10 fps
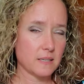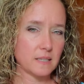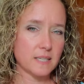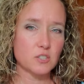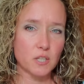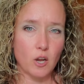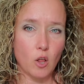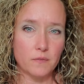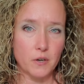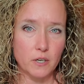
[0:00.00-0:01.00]
essentially
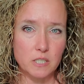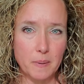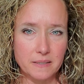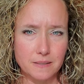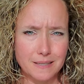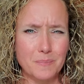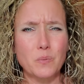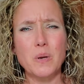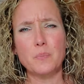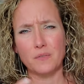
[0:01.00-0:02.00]
all of their expenses. I
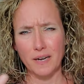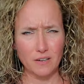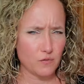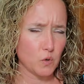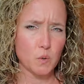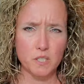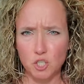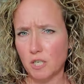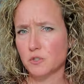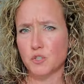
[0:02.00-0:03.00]
mean, we provided food and
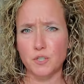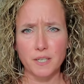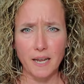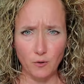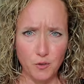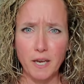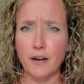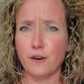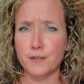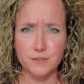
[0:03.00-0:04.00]
shelter and
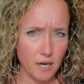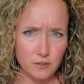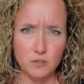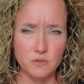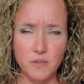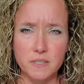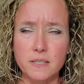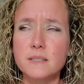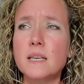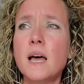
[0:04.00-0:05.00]
healthcare and doctor's
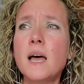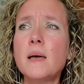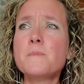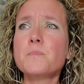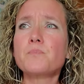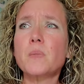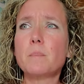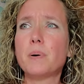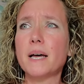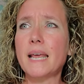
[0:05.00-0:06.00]
visits,
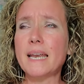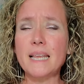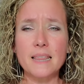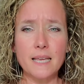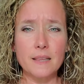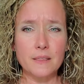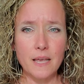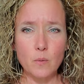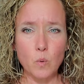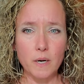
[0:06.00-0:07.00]
but anything that
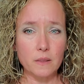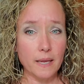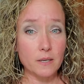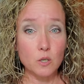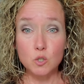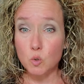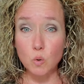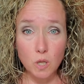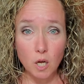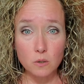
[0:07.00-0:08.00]
they wanted, like school
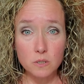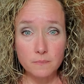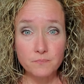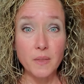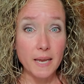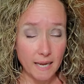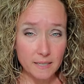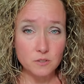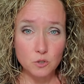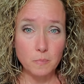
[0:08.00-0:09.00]
clothes, they
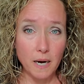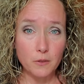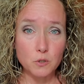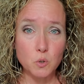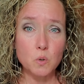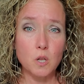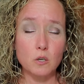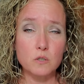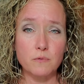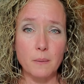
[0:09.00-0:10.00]
had to buy their school
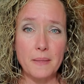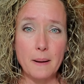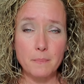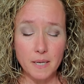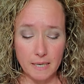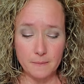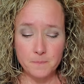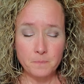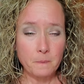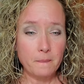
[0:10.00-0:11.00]
clothes from that money.
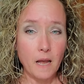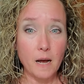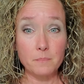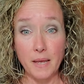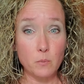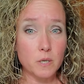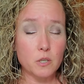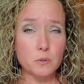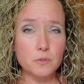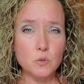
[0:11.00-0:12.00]
That would
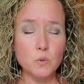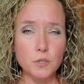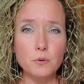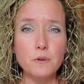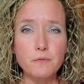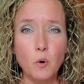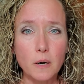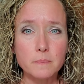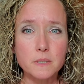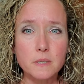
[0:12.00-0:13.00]
include school
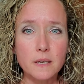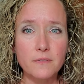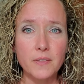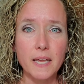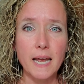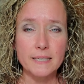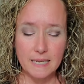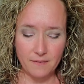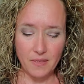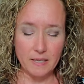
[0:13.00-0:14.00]
uniforms, if they had to
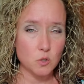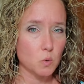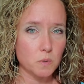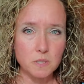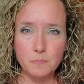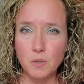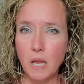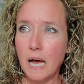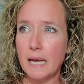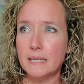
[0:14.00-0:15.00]
have that, school
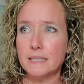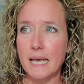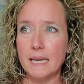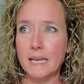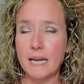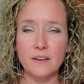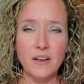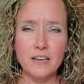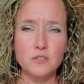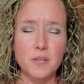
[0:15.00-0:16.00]
supplies, any kind of
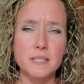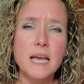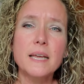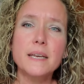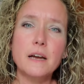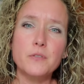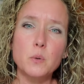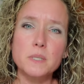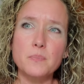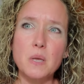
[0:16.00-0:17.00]
extra things. Now, if there
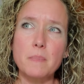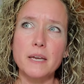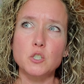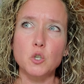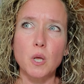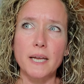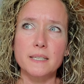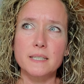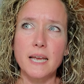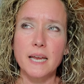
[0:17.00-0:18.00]
was something major like,
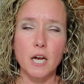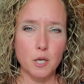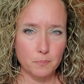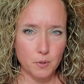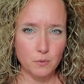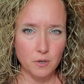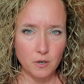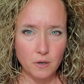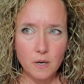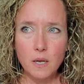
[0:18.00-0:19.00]
say, a
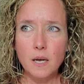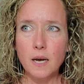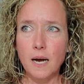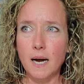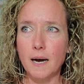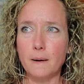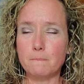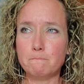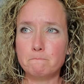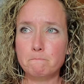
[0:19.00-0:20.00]
computer, I